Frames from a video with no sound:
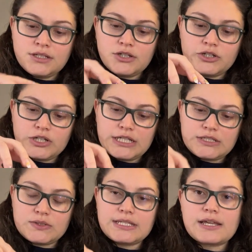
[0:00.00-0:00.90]
All right,
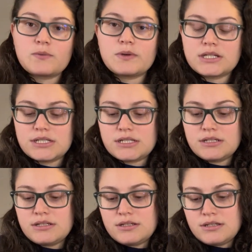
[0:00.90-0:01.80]
so second one.
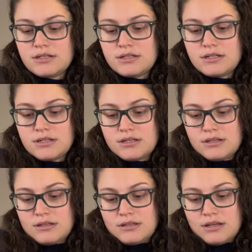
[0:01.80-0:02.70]

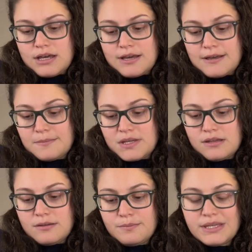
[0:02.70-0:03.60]
Um,
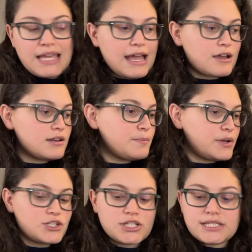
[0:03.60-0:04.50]
but yeah, I got a
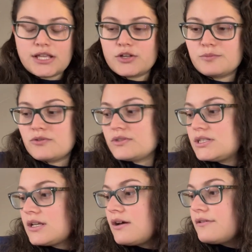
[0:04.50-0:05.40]
bunch of Sailor Moon
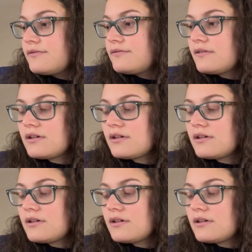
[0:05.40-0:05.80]
stuff.